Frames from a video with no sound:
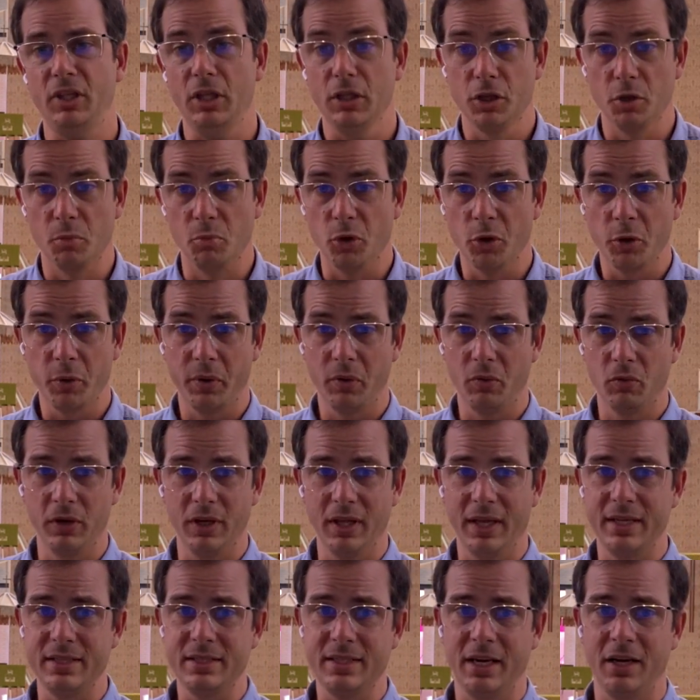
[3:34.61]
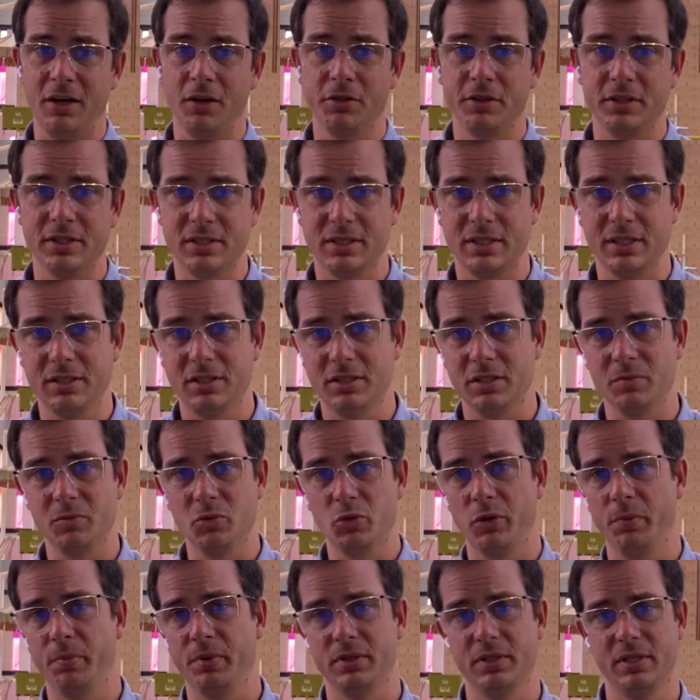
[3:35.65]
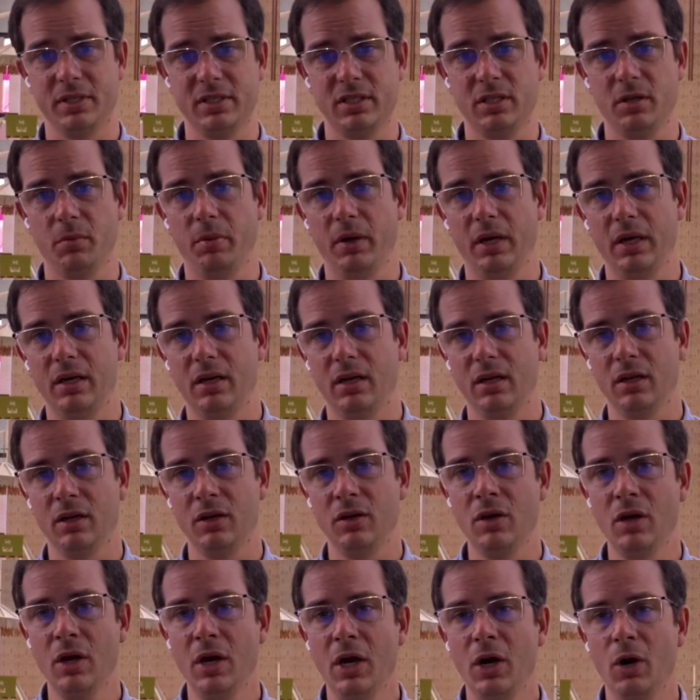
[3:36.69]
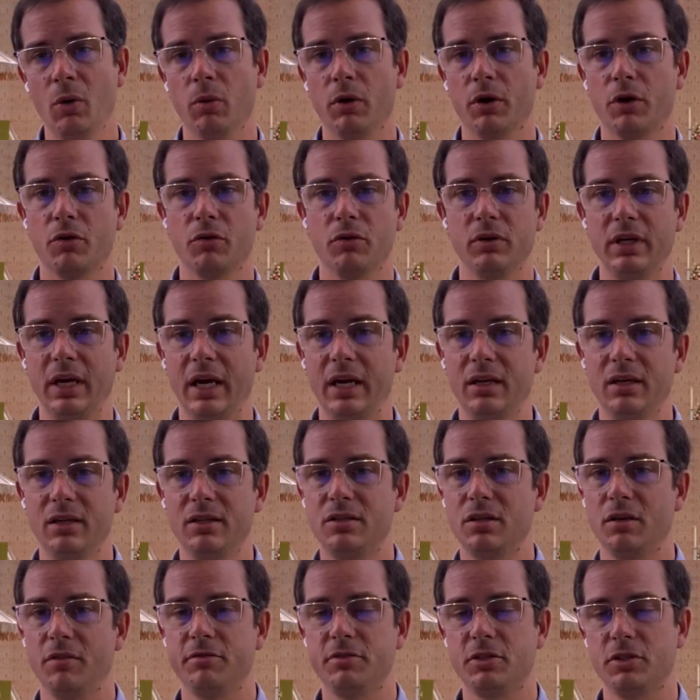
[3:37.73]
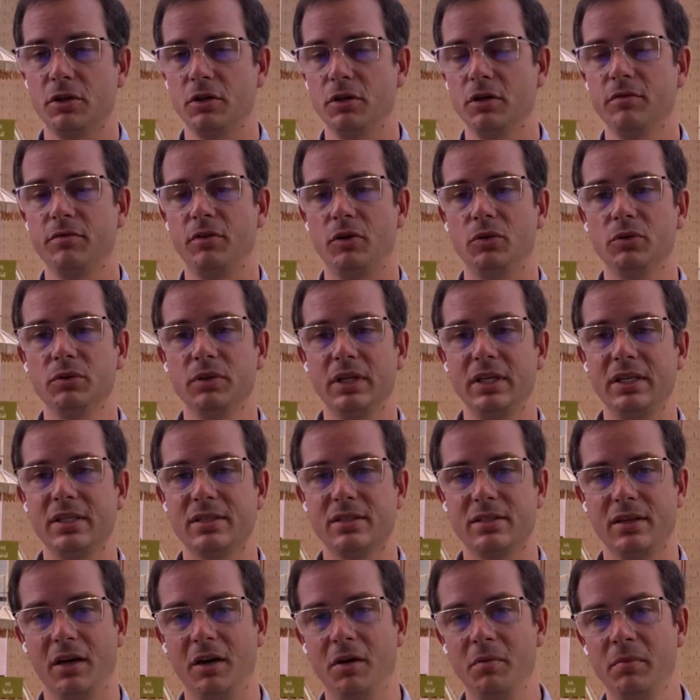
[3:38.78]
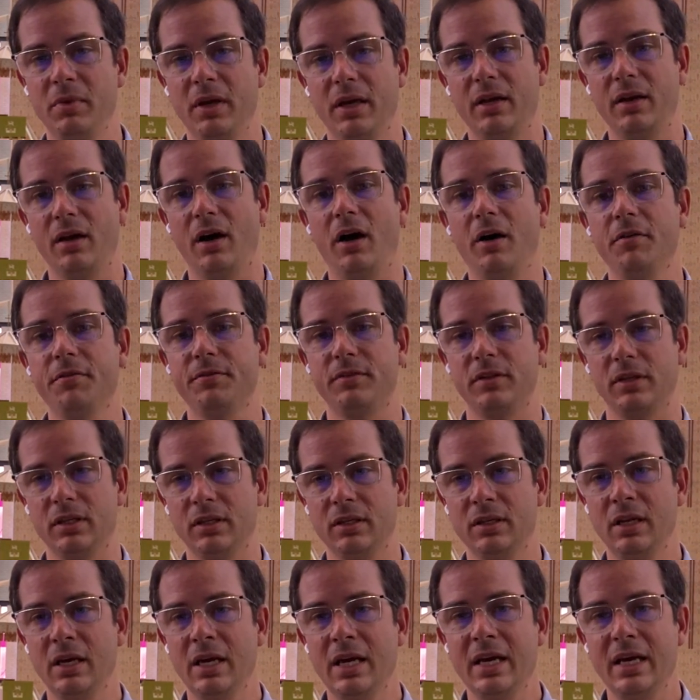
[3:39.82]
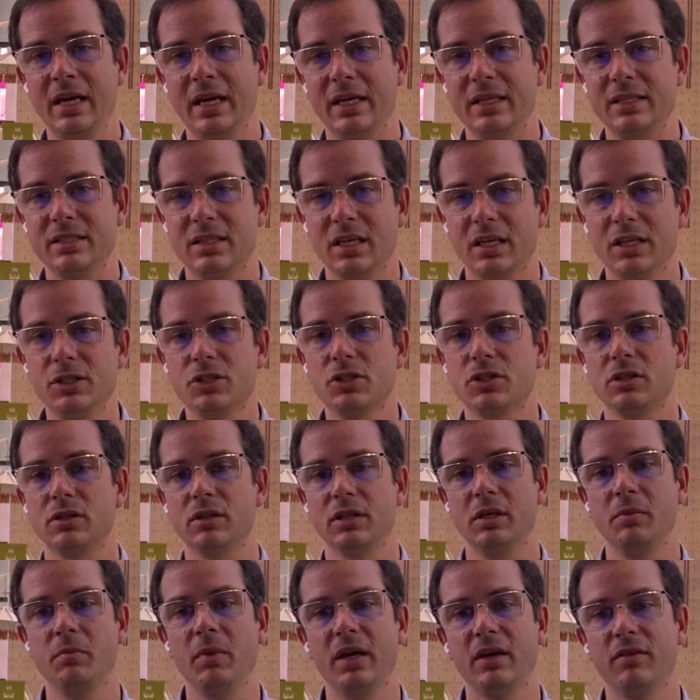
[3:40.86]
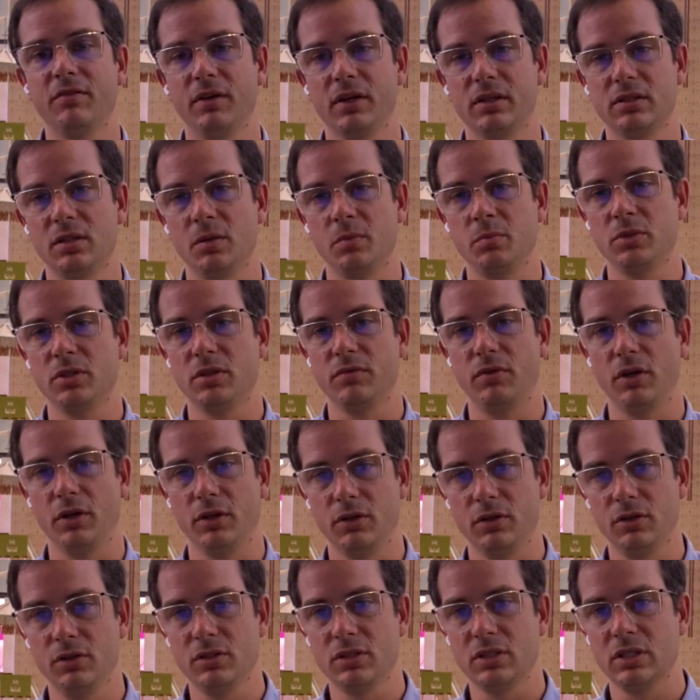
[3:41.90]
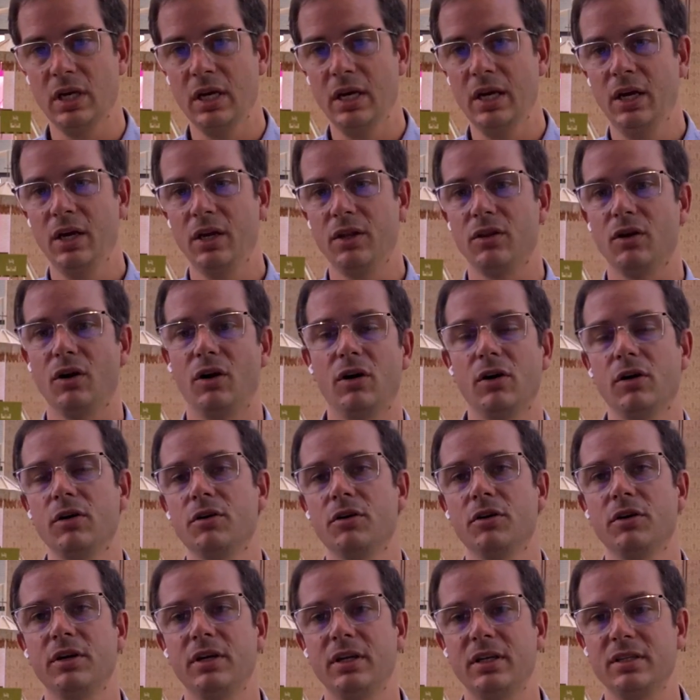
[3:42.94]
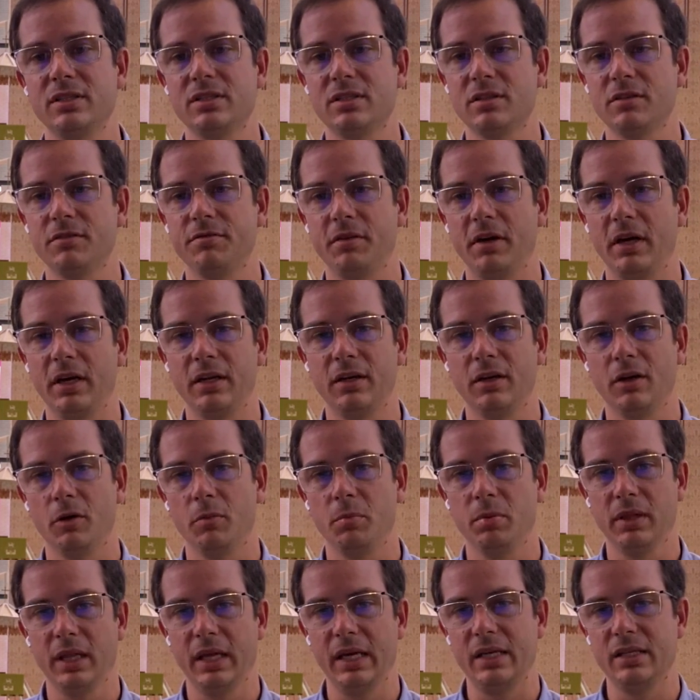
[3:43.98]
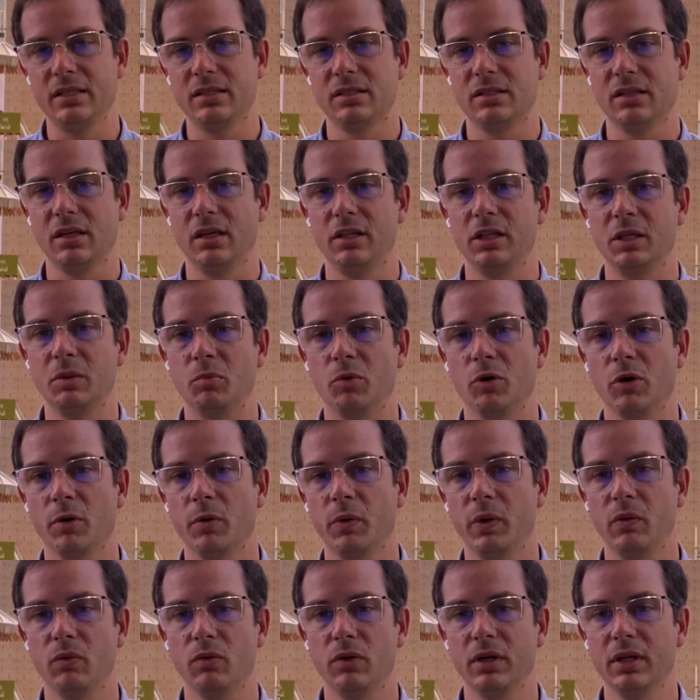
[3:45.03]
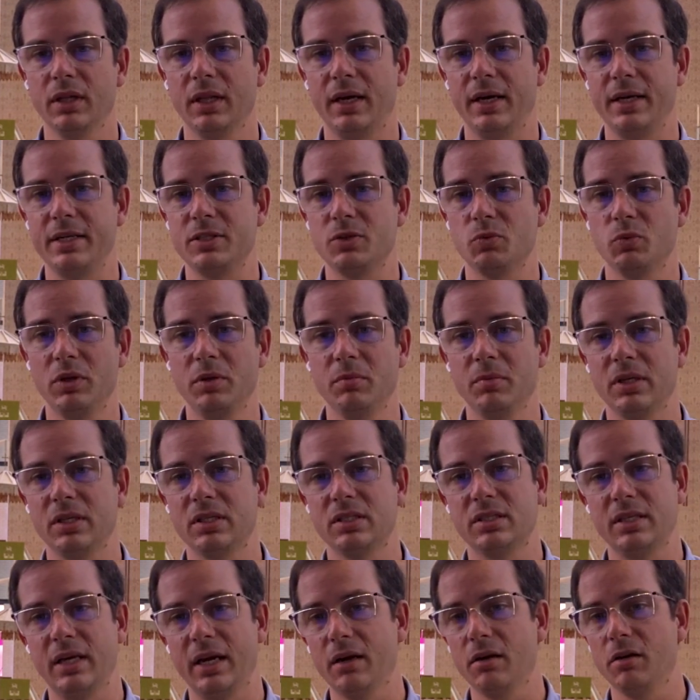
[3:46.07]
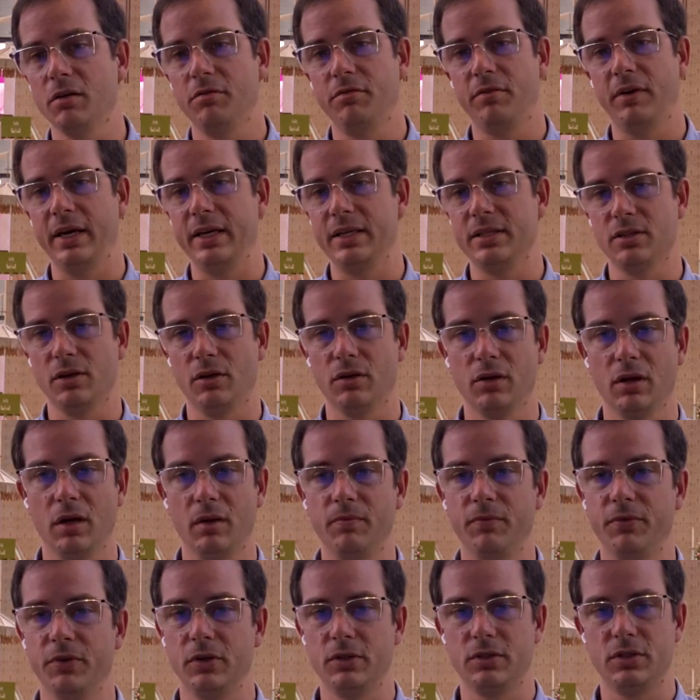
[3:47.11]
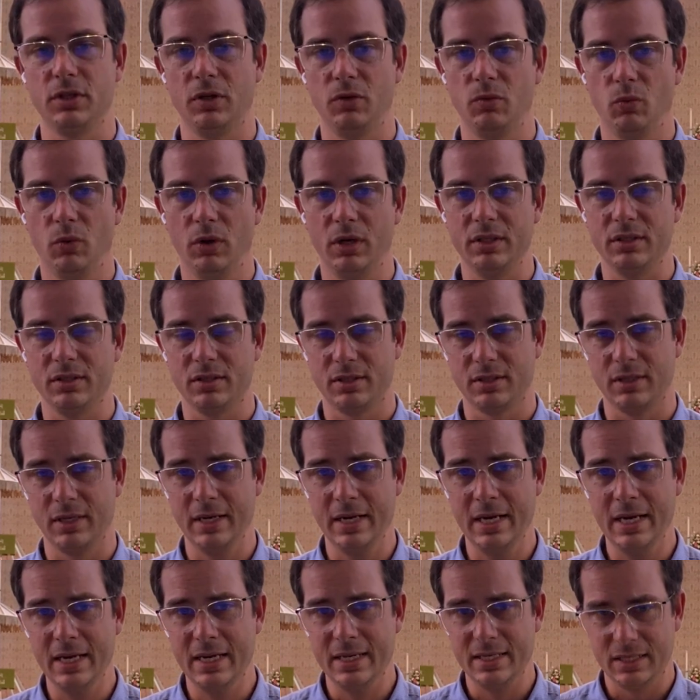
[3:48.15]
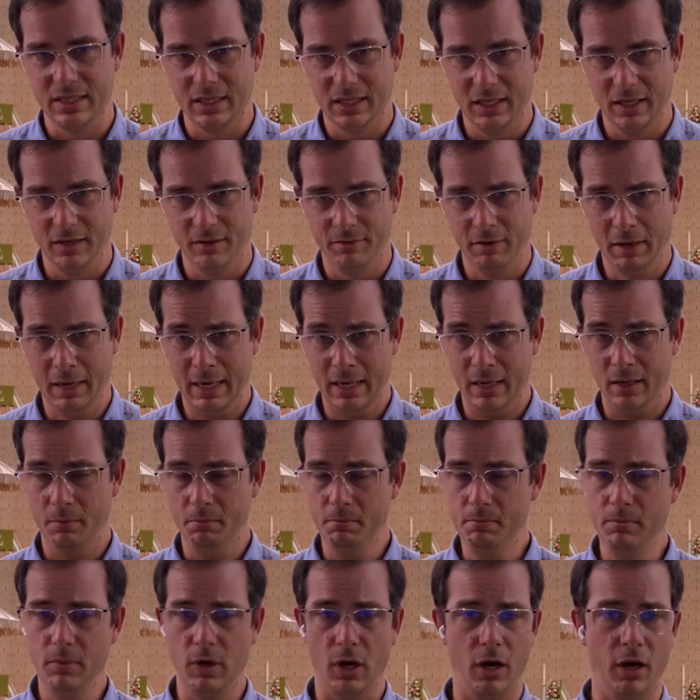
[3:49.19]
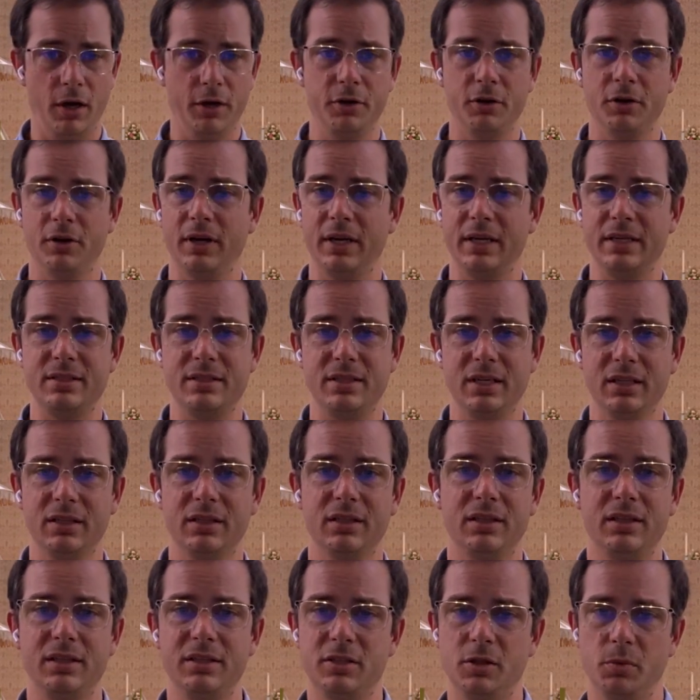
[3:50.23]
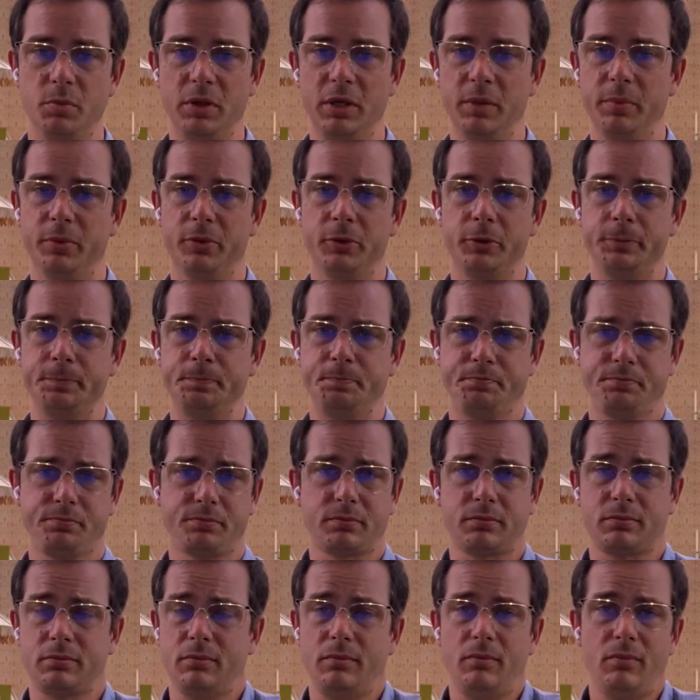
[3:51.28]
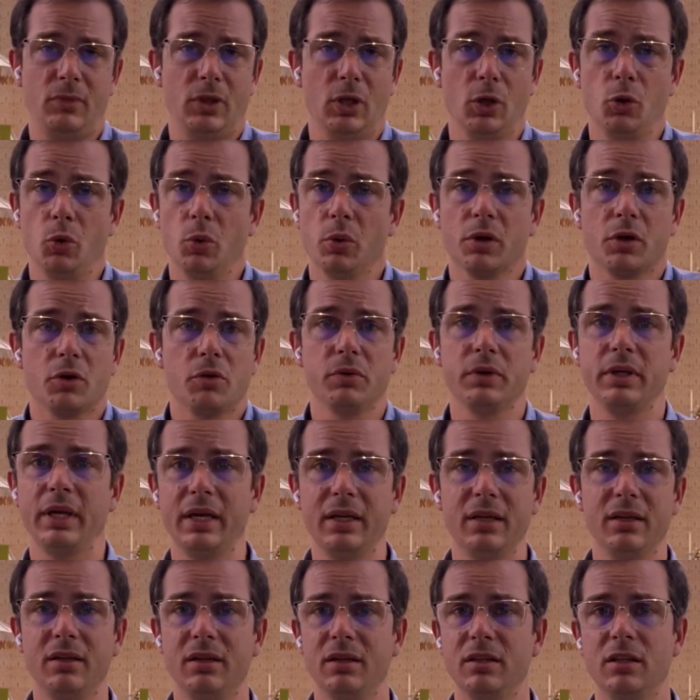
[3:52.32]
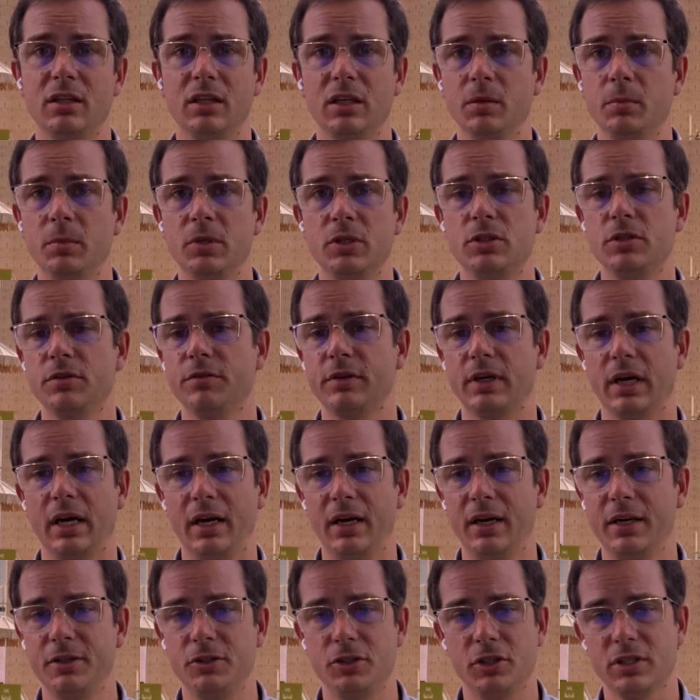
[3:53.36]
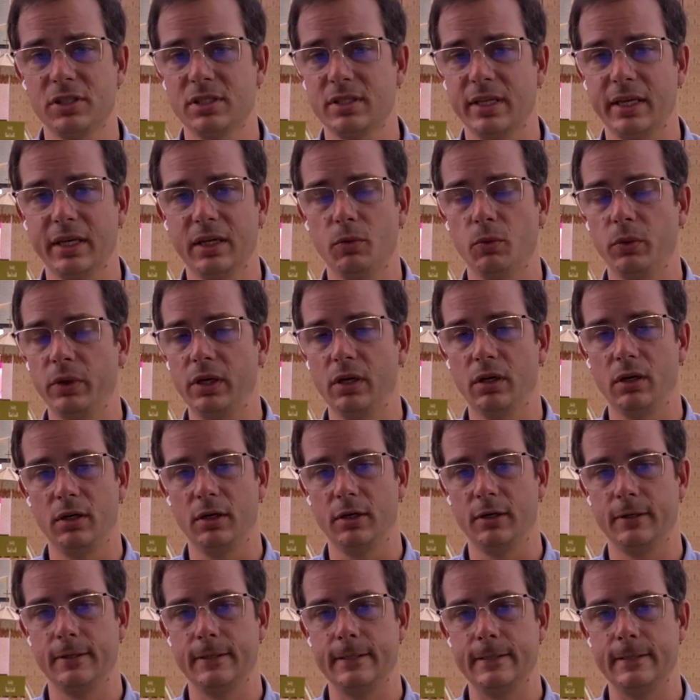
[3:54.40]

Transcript: The more we realize how the systems we participate in were created to serve only some and often intentionally make victims of others, the harder it is to find our place, and the more we realize we must sacrifice our comforts and wants to give honor and dignity to people who are created in the image of God just like we are.